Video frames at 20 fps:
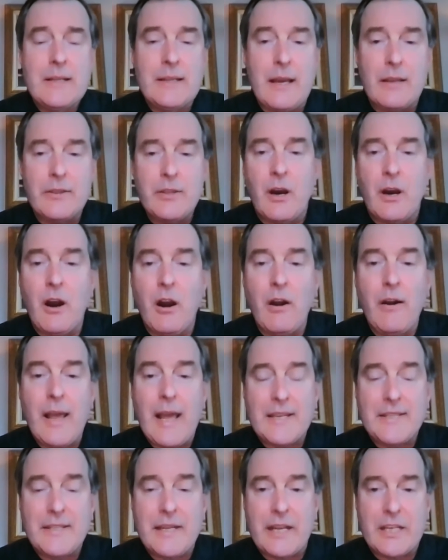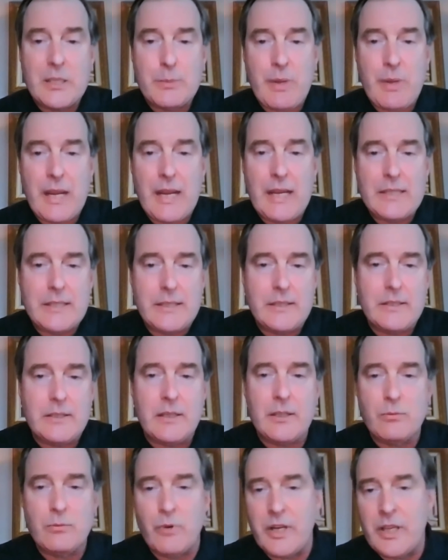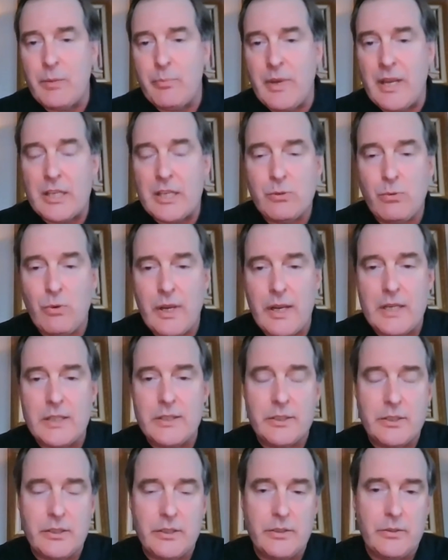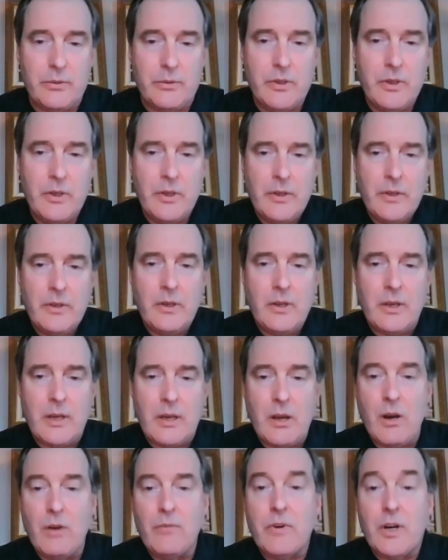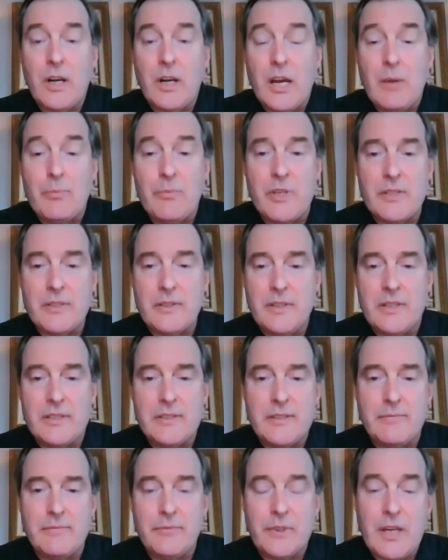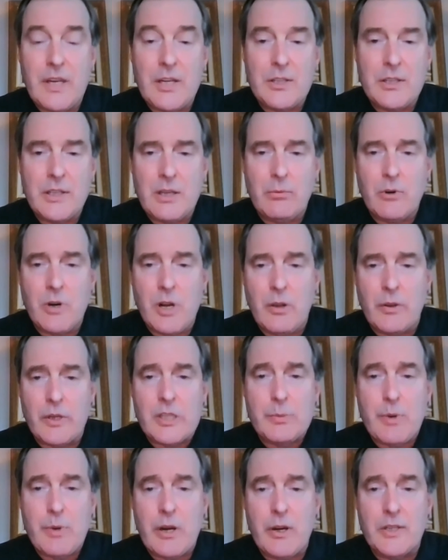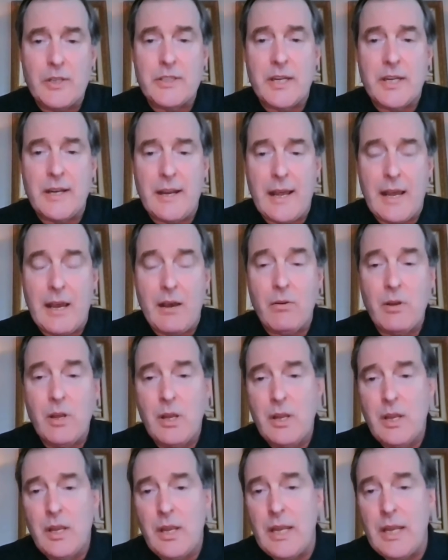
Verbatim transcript: the, the hard asset space is, is one of the best ways to uh, overcome this, this inflation that we're all experiencing now.